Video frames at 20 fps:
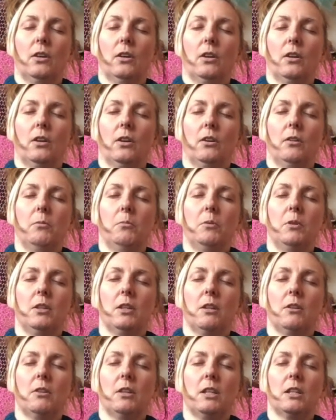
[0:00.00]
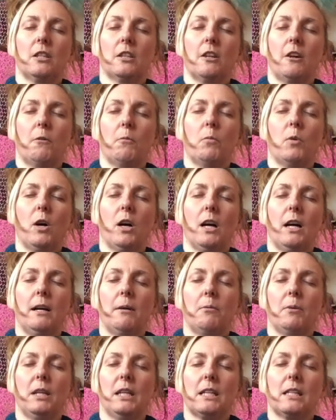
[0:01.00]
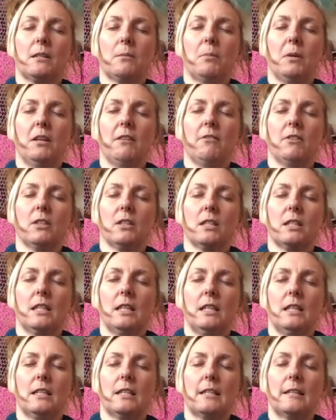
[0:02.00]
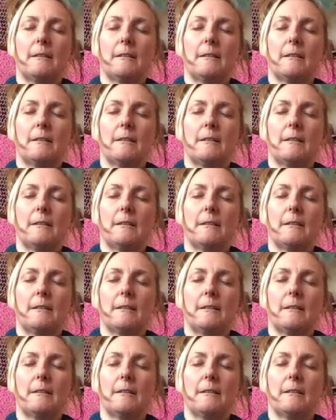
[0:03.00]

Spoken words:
And we don't need to know why we experience these